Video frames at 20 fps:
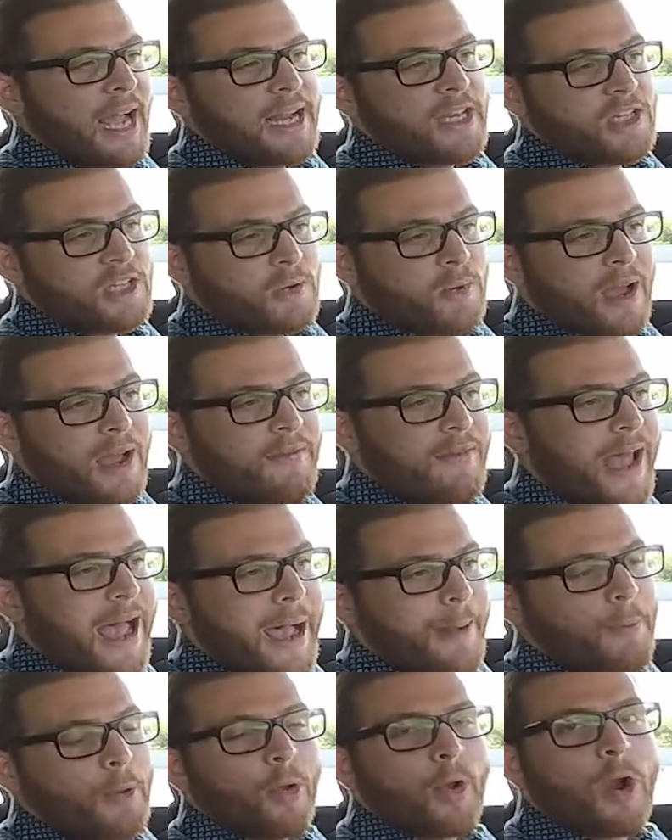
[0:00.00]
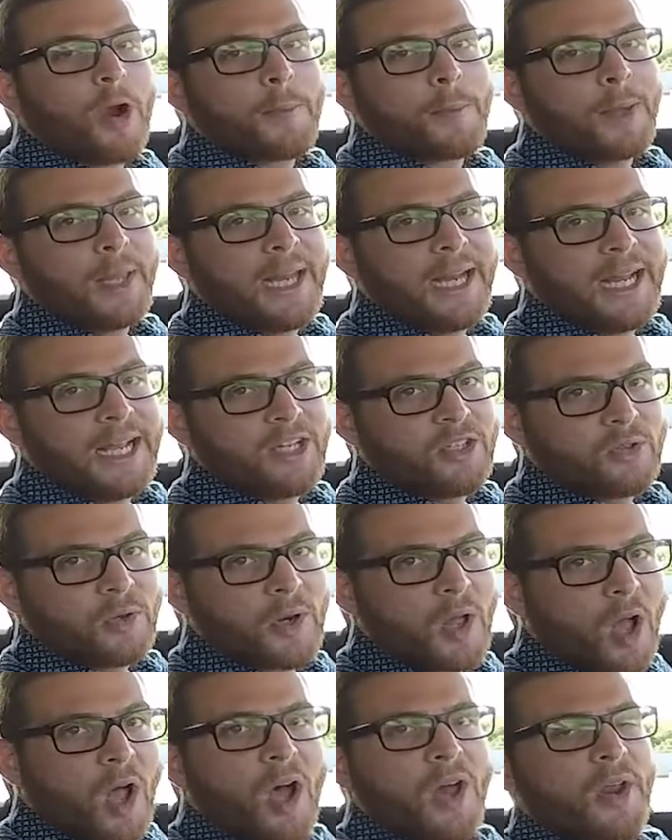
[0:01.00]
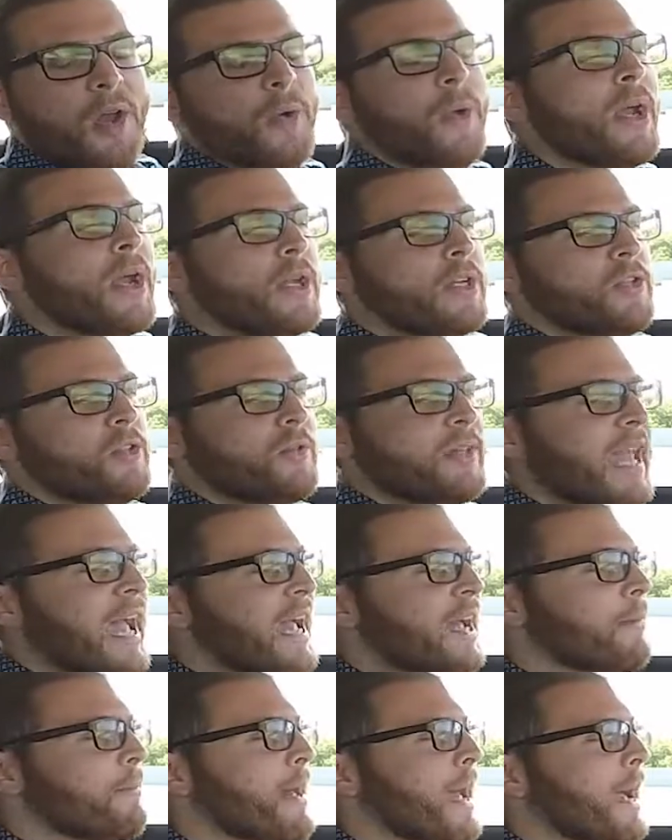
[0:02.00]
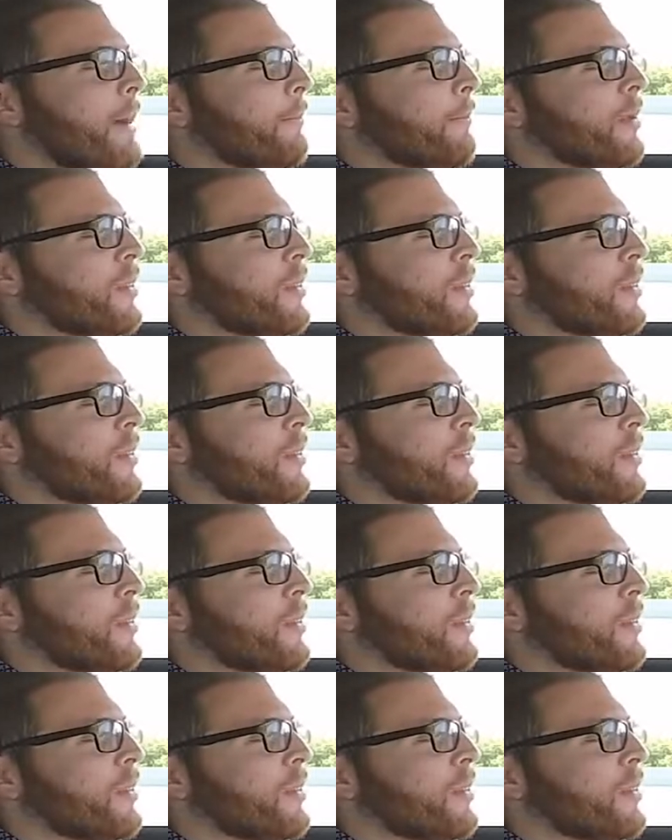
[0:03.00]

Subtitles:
I do have Apple CarPlay and Android Auto to get a map,